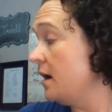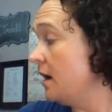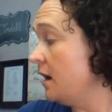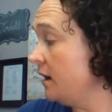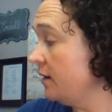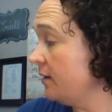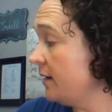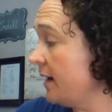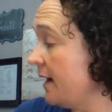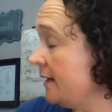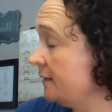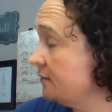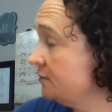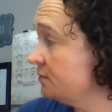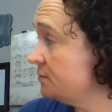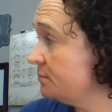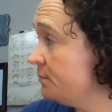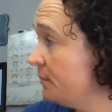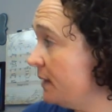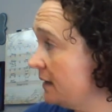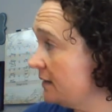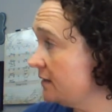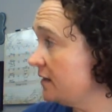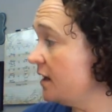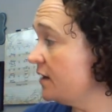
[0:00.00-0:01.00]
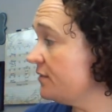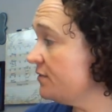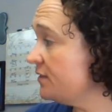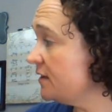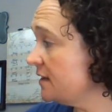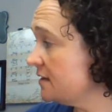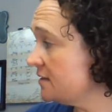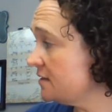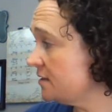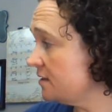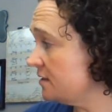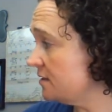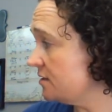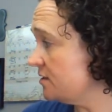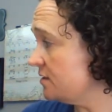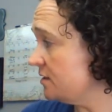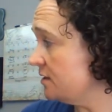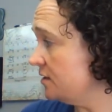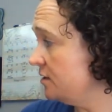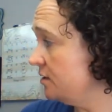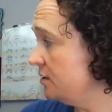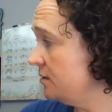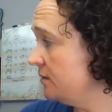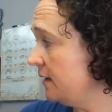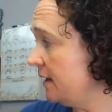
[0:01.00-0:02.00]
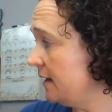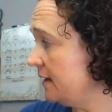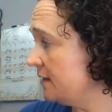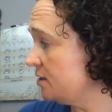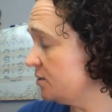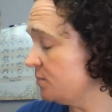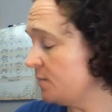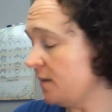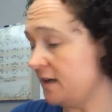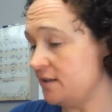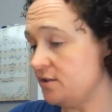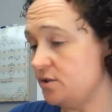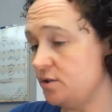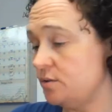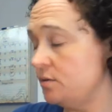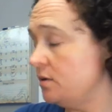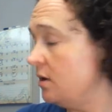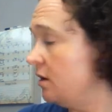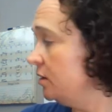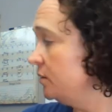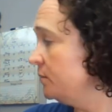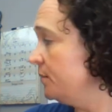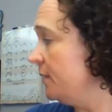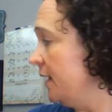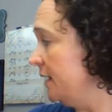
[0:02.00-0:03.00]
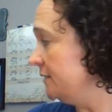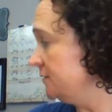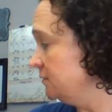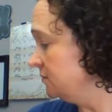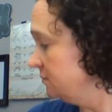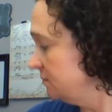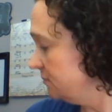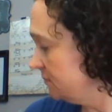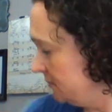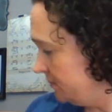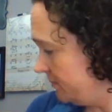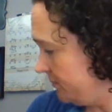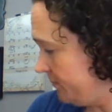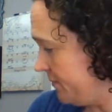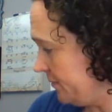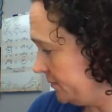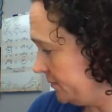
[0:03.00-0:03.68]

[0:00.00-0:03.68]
All right, my lovely assistant who has my 2-hole button